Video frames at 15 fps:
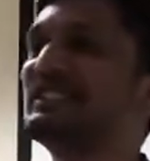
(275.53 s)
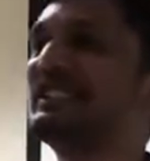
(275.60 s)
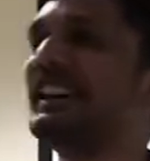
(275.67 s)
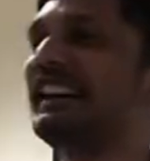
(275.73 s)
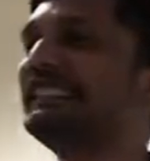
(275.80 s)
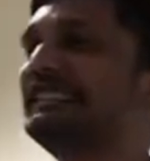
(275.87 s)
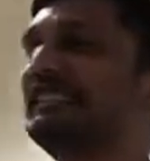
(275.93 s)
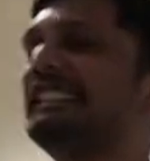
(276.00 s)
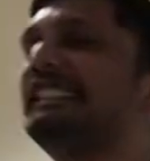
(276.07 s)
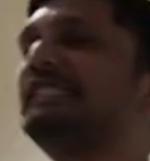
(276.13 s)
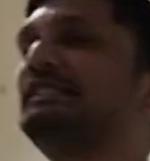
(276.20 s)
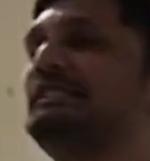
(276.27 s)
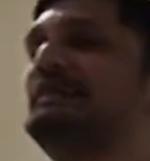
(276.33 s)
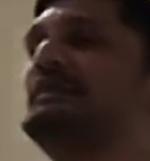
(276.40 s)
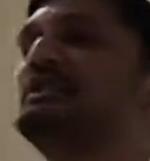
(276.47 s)
so there are
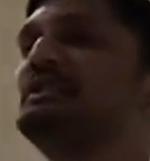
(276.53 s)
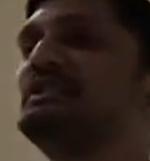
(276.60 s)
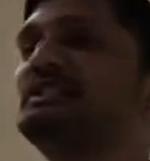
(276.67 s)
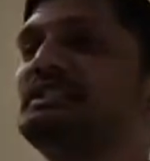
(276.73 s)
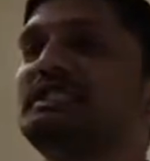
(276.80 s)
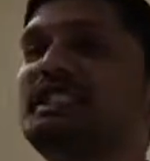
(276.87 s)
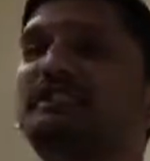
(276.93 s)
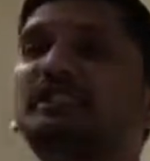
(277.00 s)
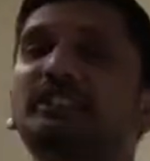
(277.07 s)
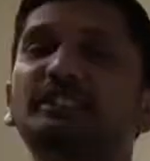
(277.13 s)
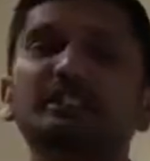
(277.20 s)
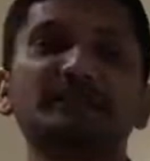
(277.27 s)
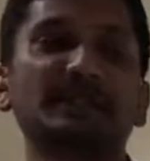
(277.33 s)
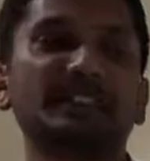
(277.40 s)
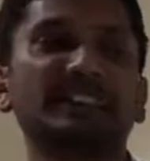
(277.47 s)
two motors which I follow
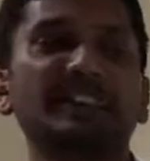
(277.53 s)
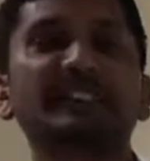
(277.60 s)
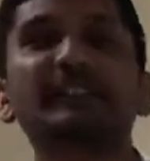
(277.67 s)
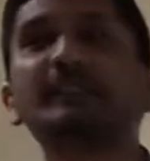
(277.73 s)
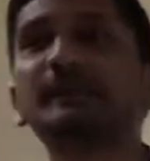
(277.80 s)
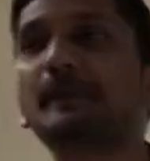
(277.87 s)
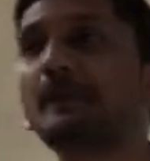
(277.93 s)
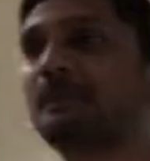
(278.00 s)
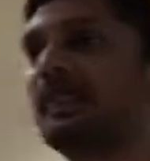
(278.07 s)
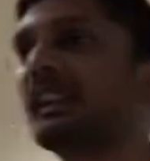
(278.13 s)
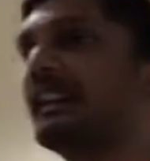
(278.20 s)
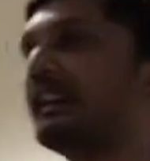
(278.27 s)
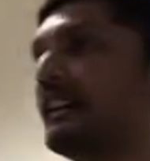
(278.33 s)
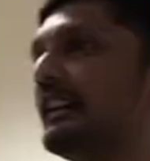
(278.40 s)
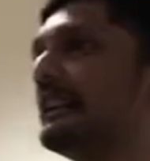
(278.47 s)
in my life.
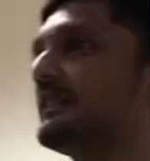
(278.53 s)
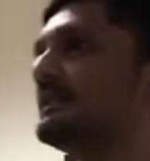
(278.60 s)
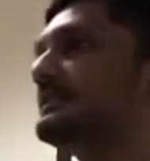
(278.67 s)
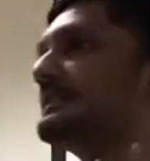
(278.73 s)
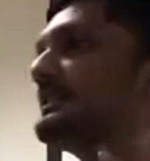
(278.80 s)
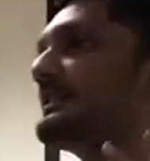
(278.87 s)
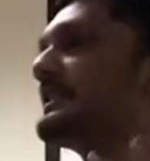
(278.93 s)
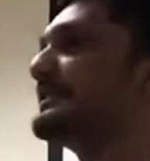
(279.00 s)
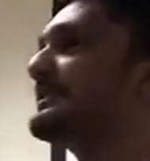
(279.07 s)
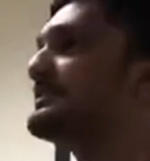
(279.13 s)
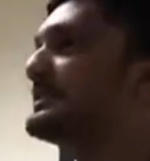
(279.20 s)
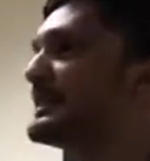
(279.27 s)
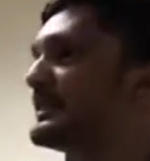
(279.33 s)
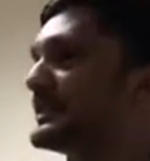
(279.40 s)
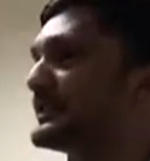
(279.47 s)
Uh,
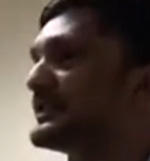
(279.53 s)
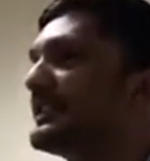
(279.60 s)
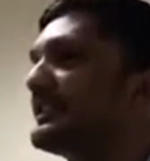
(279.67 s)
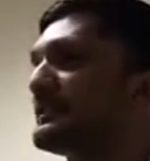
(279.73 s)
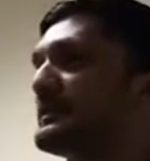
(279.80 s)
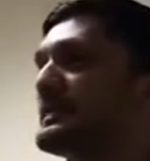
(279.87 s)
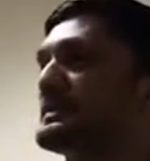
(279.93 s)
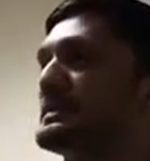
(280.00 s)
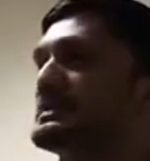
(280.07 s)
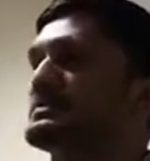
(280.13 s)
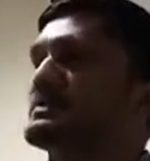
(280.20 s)
previous one I remember